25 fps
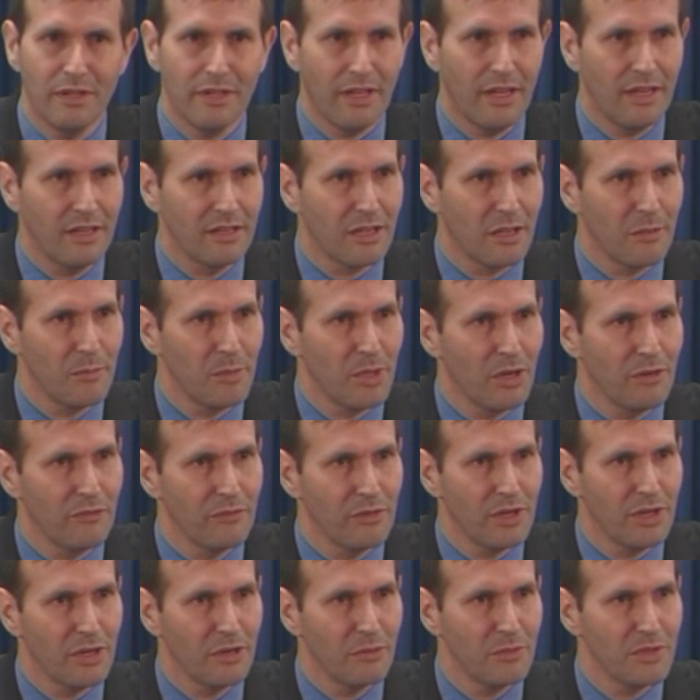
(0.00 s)
and coming
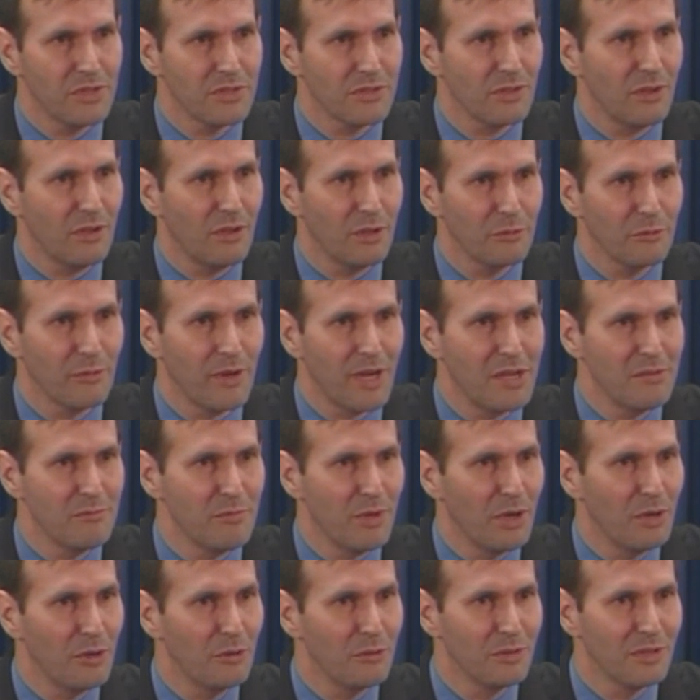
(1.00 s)
over here we saw a
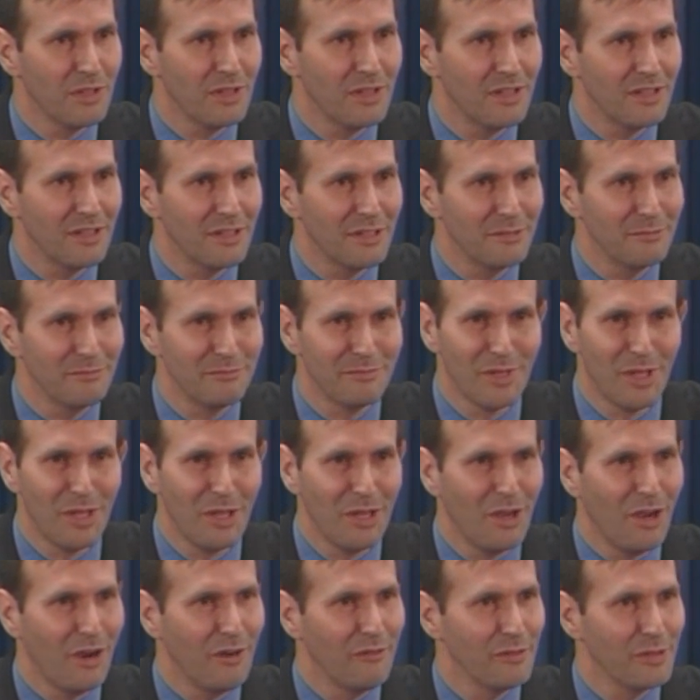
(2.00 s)
rainbow
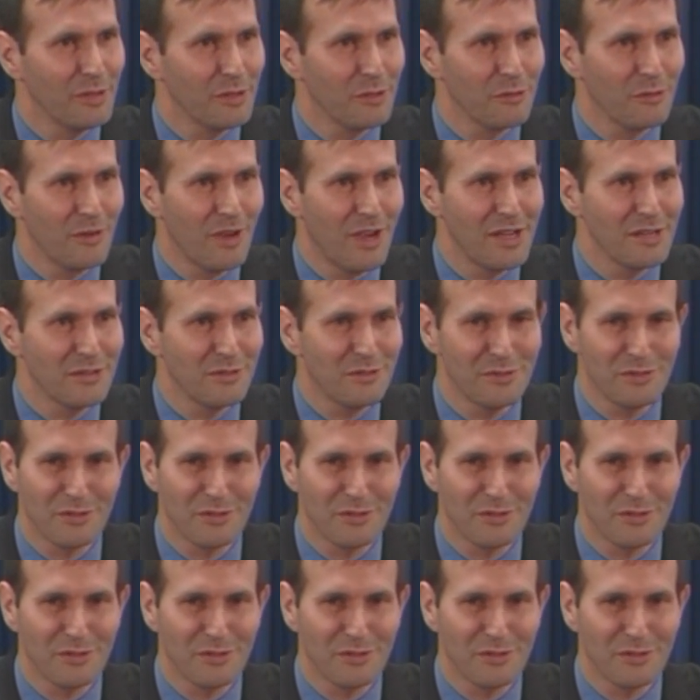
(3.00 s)
over the horizon.